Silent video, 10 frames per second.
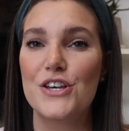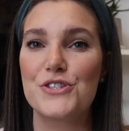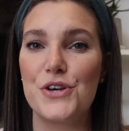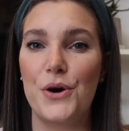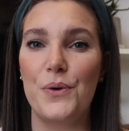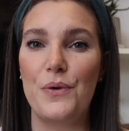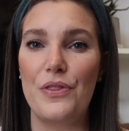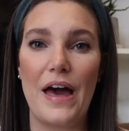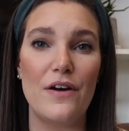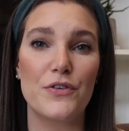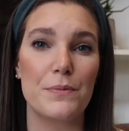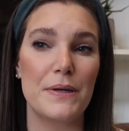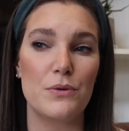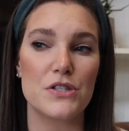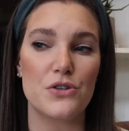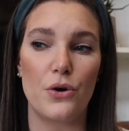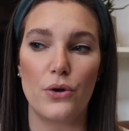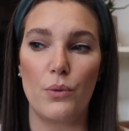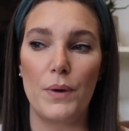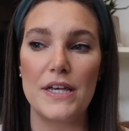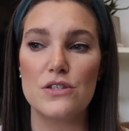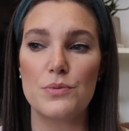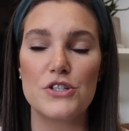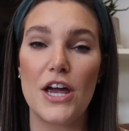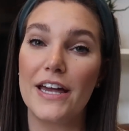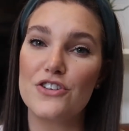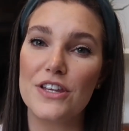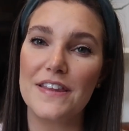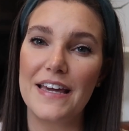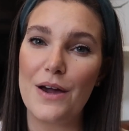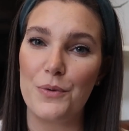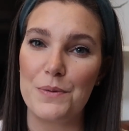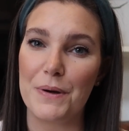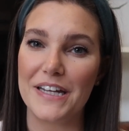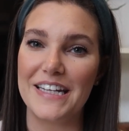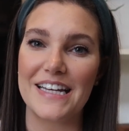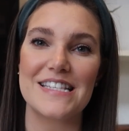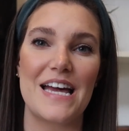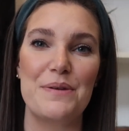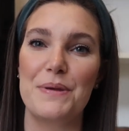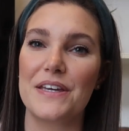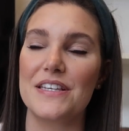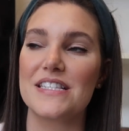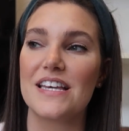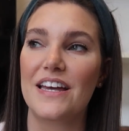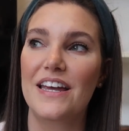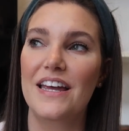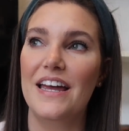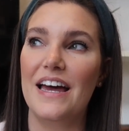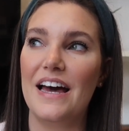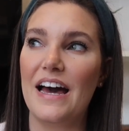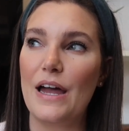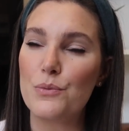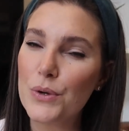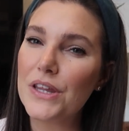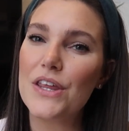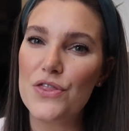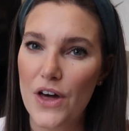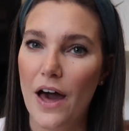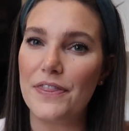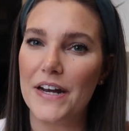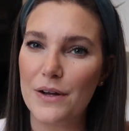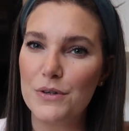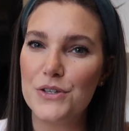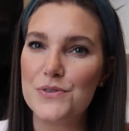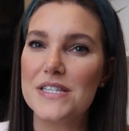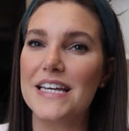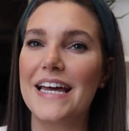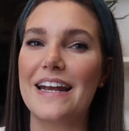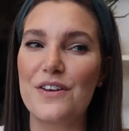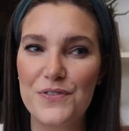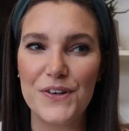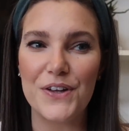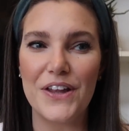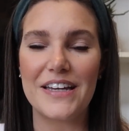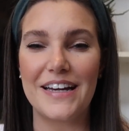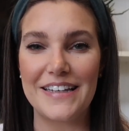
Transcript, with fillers: So that for me was a total waste, which I actually think I would bring it next time because I really thought that I would use it. And I feel like,